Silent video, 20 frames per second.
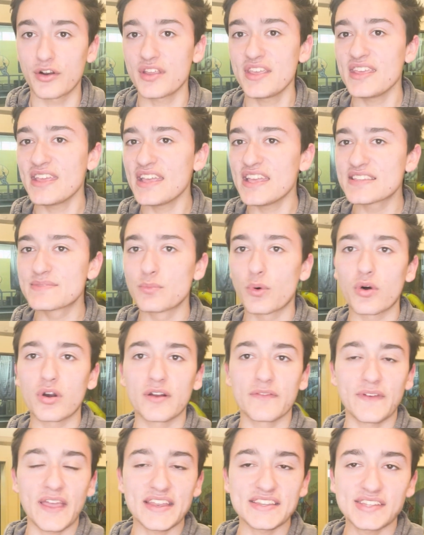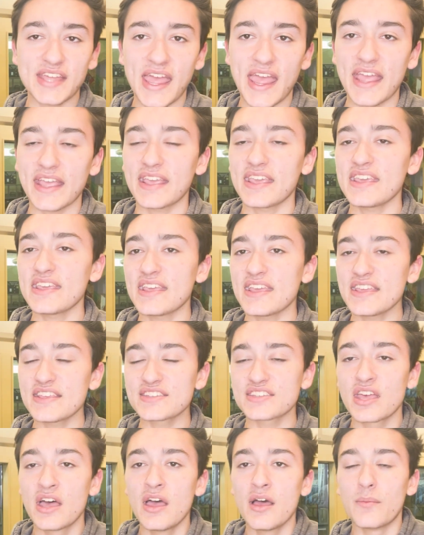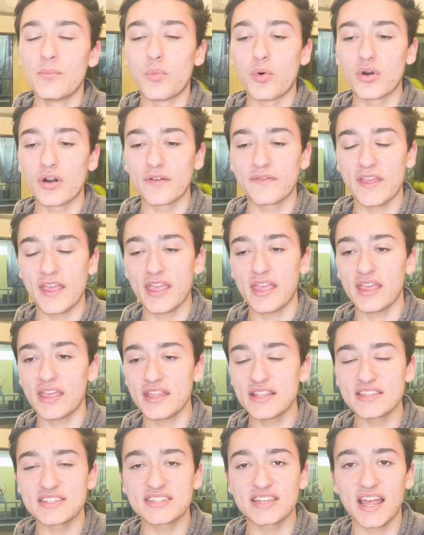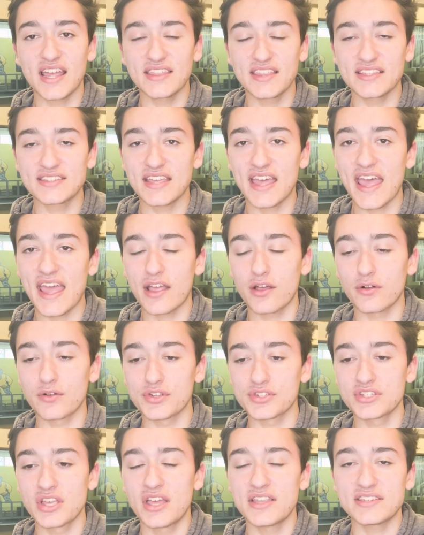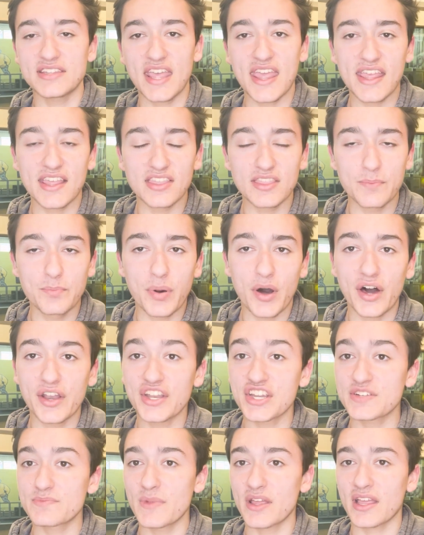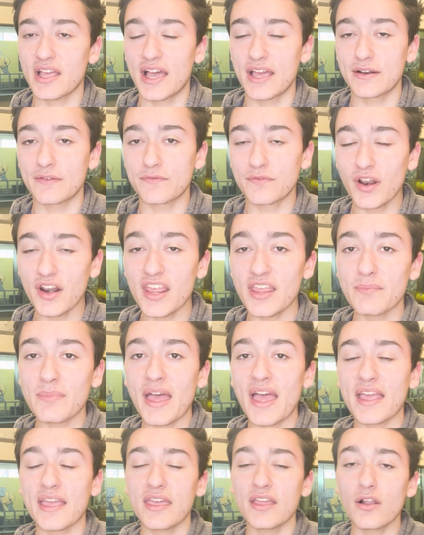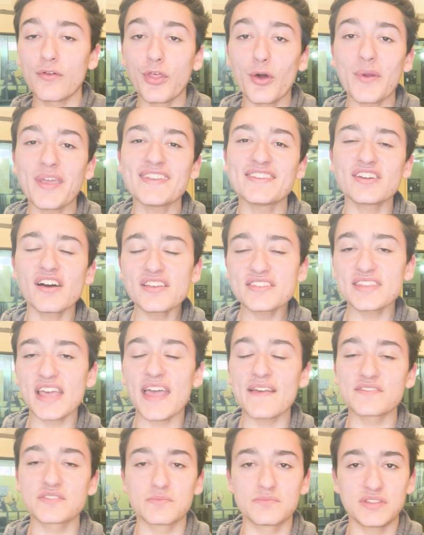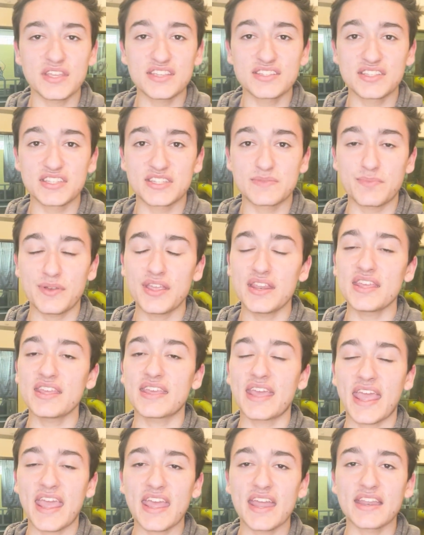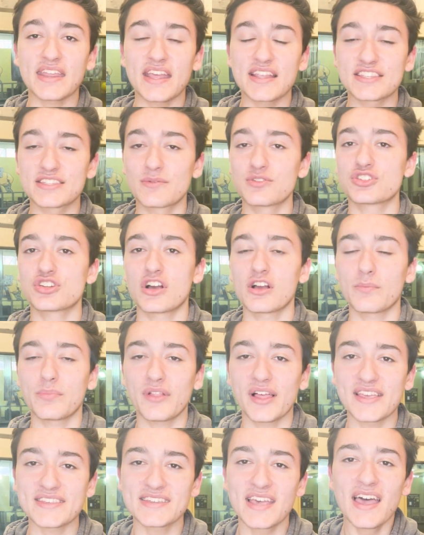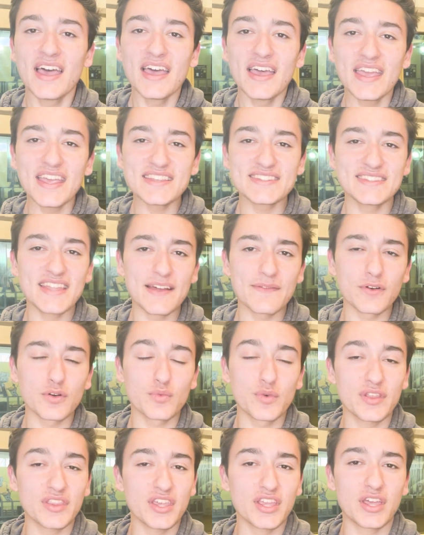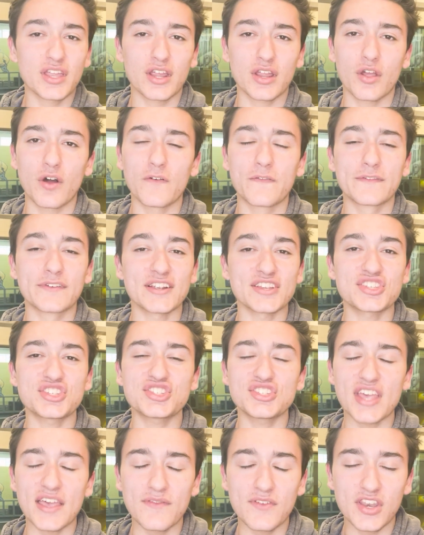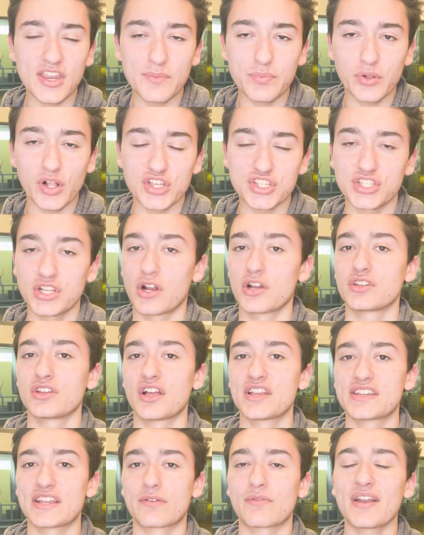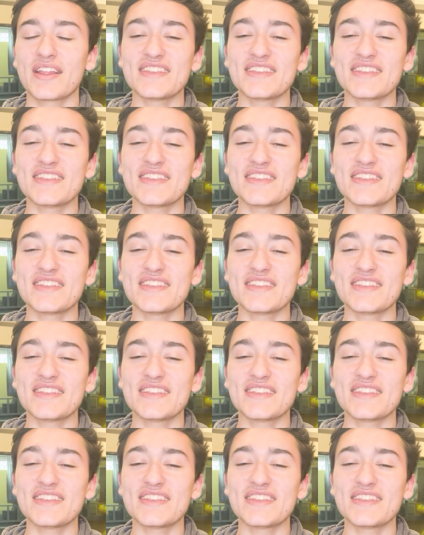He is more of a tank. He is more of a inside the tackles, take the punishment kind of running back. And although he does have some decent speed, he can get some chunk plays. He's never really going to go for a 70 plus yard touchdown, right?